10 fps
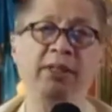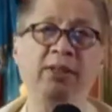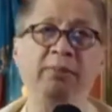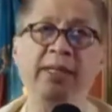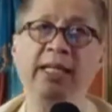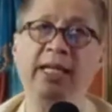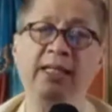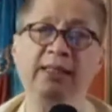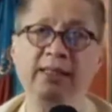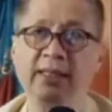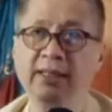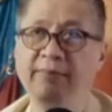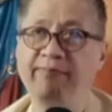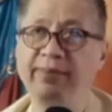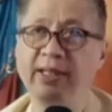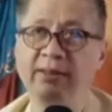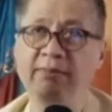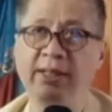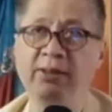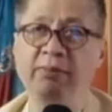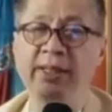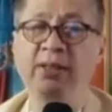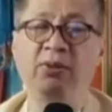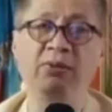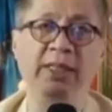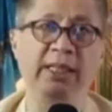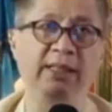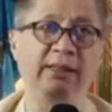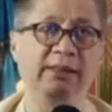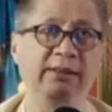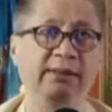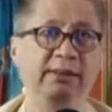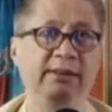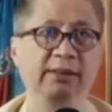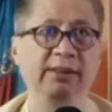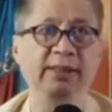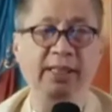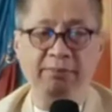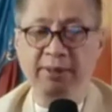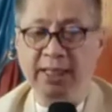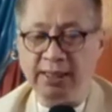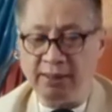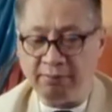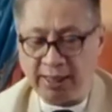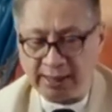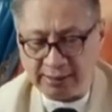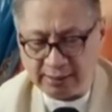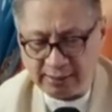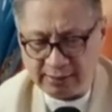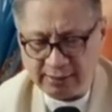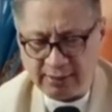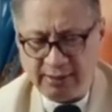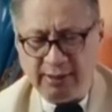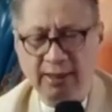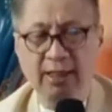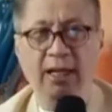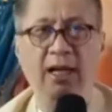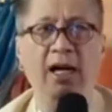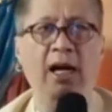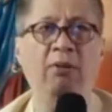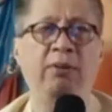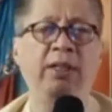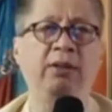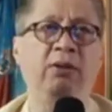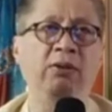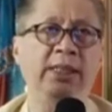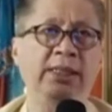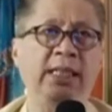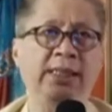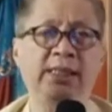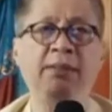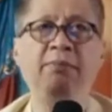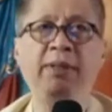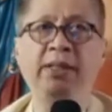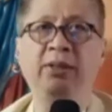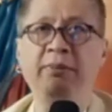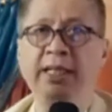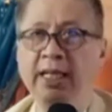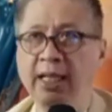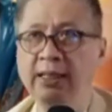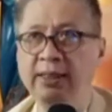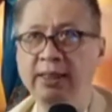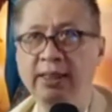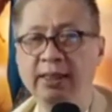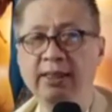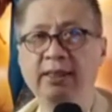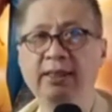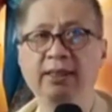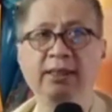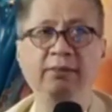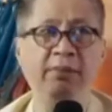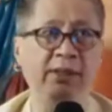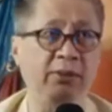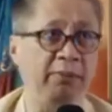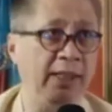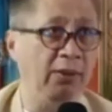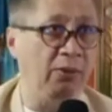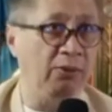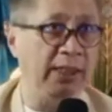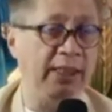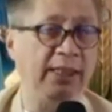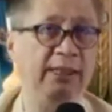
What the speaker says: be healthy, but to be holy. Keep that in mind. Our goal is not simply to be healthy, but to be holy.